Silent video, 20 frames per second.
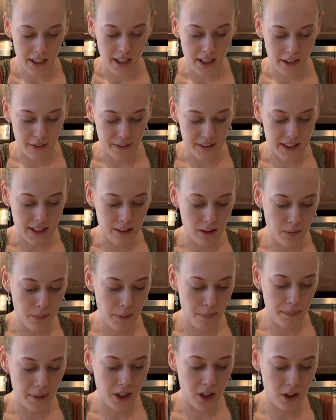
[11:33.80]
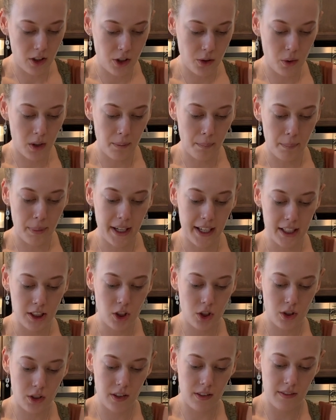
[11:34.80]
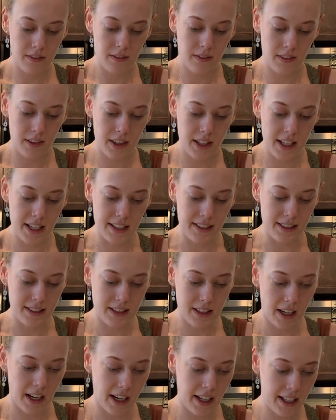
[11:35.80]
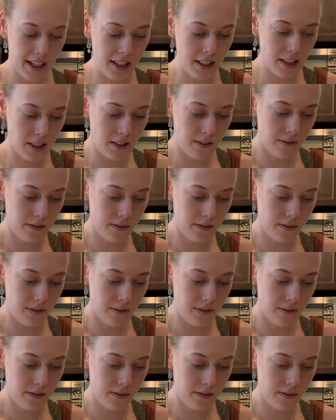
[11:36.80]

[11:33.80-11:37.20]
If it's a little bit bigger, you can pinch the inside.